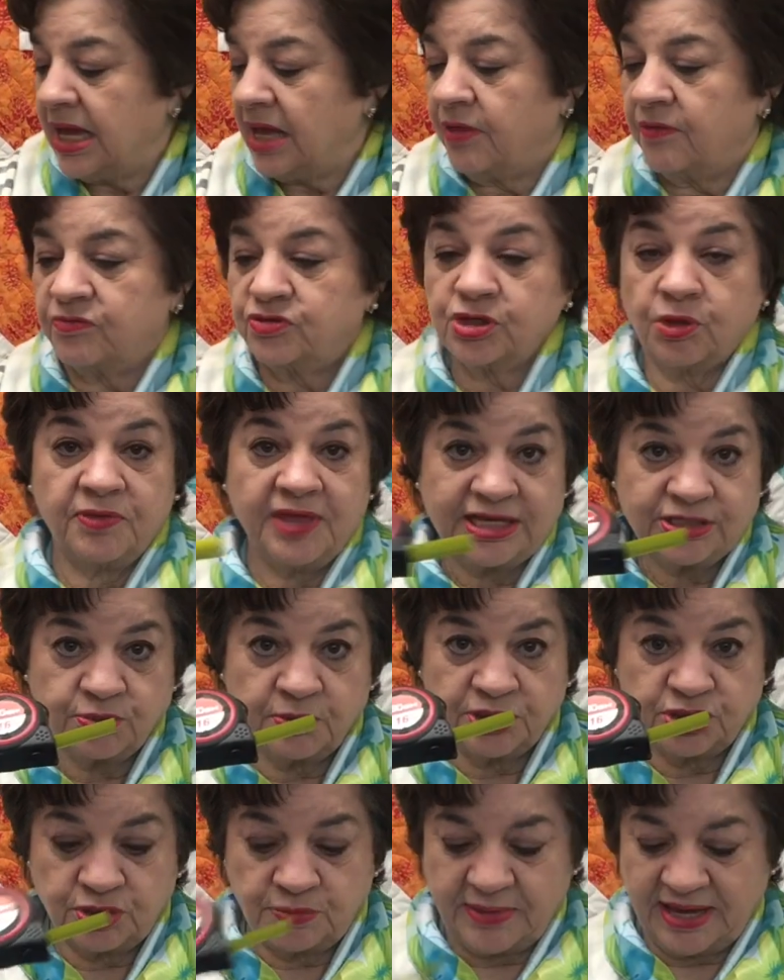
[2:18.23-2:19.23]
So that's
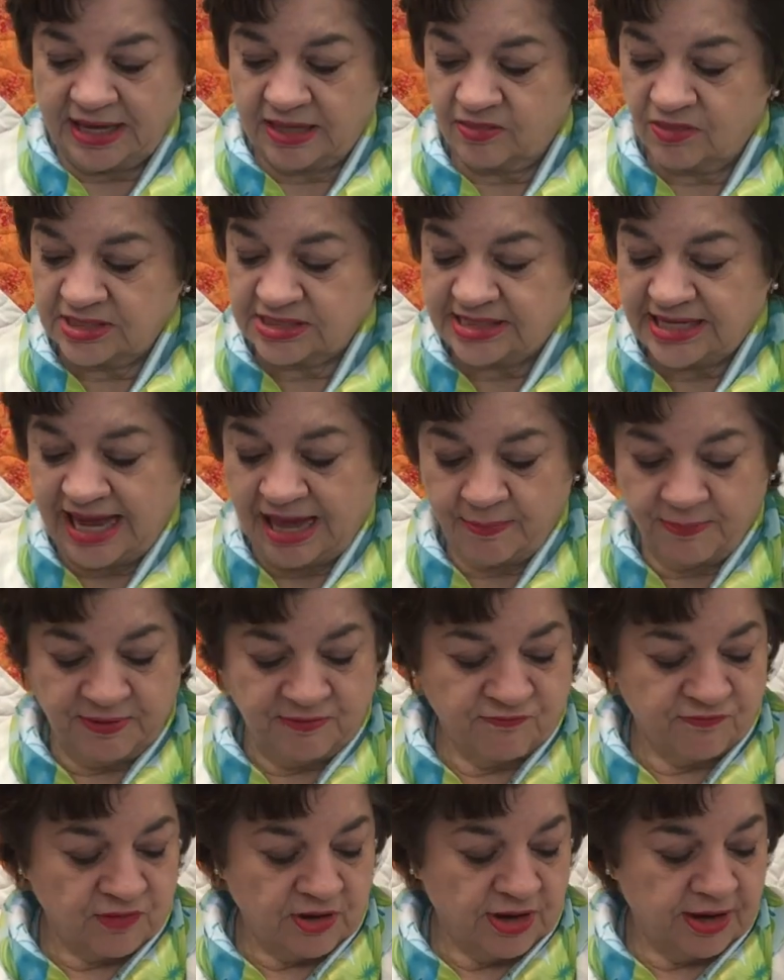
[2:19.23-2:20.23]
what you make the Snappy
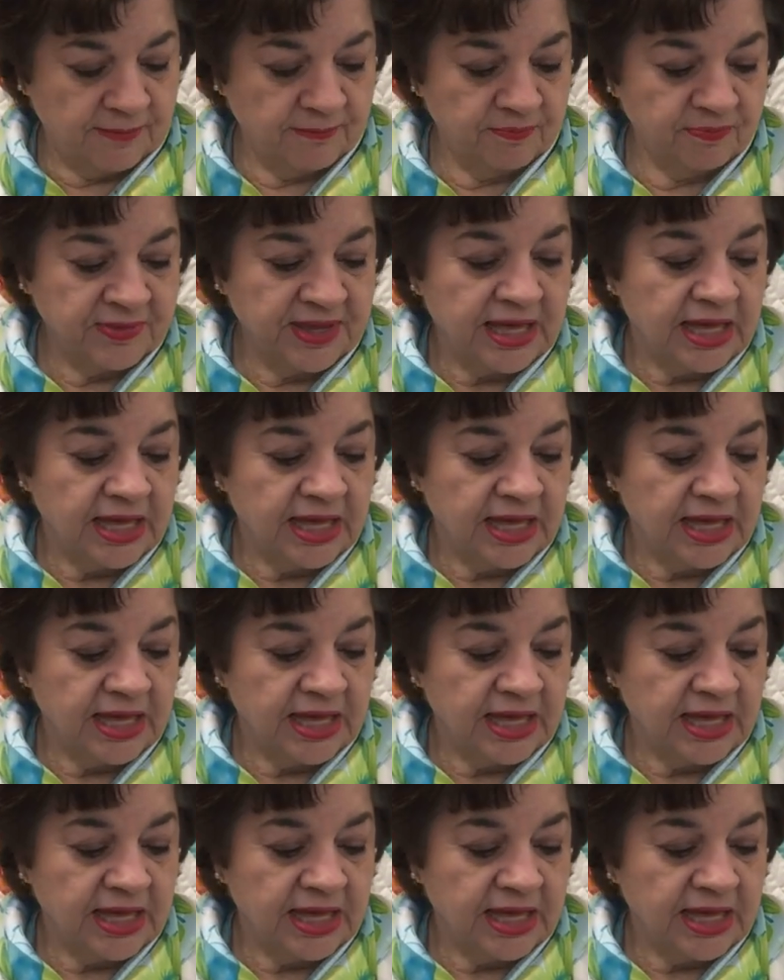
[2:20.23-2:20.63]
from.